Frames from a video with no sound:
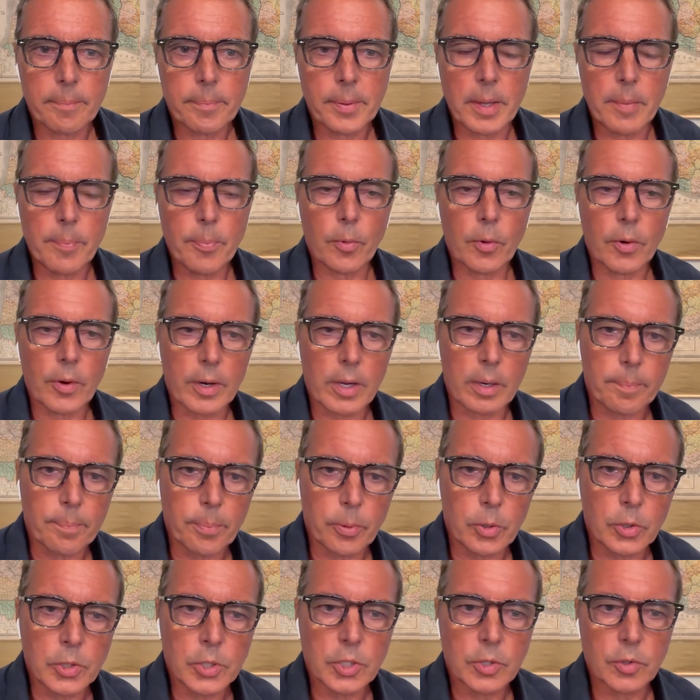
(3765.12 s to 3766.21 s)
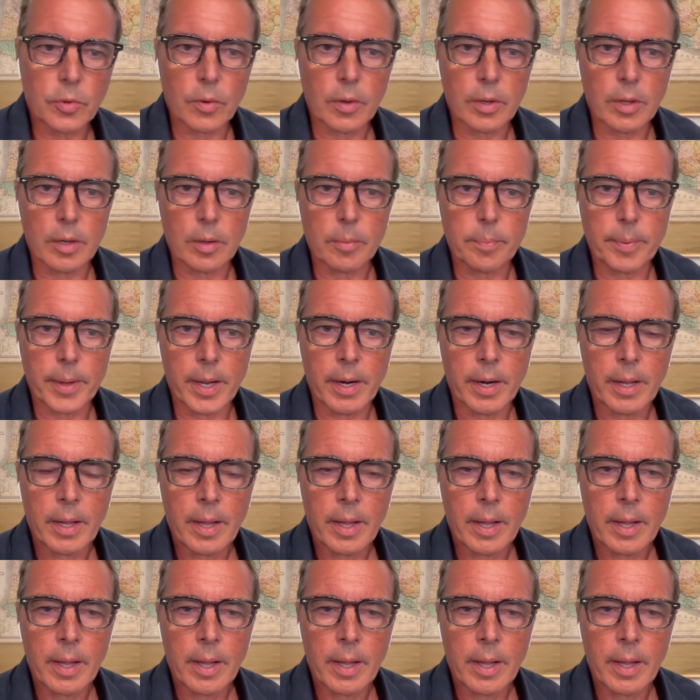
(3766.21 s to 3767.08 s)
people are going to push you a little bit.